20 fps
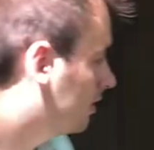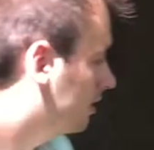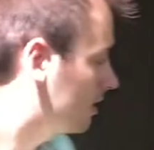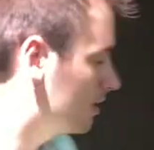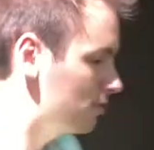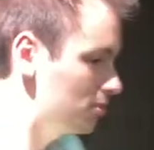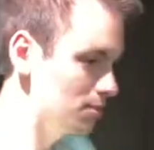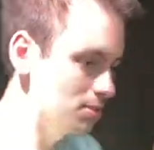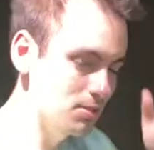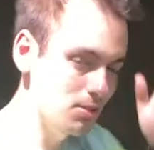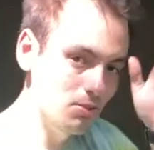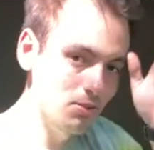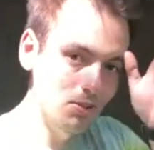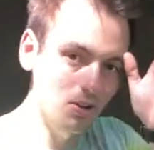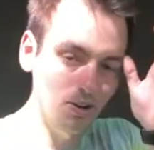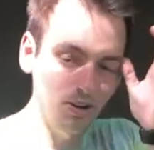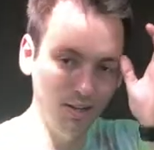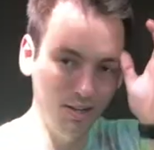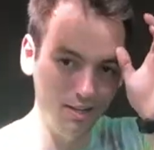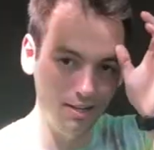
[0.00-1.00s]
It's just so
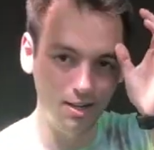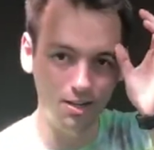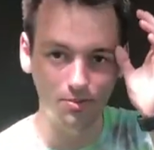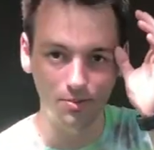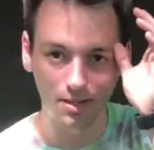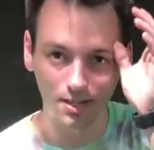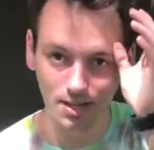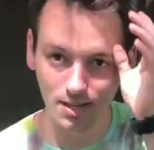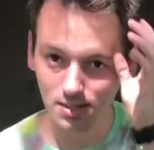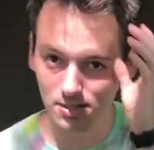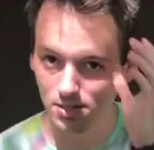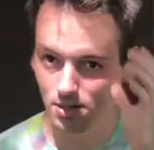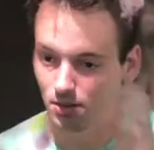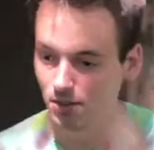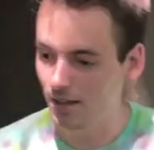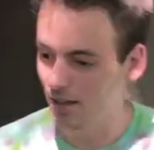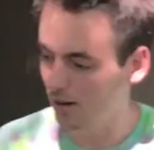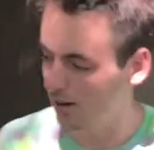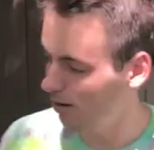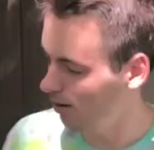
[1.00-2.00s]
dark in there we can't show
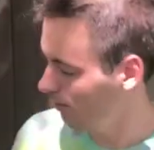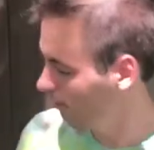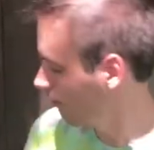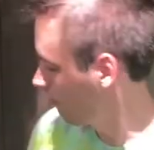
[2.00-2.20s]
that off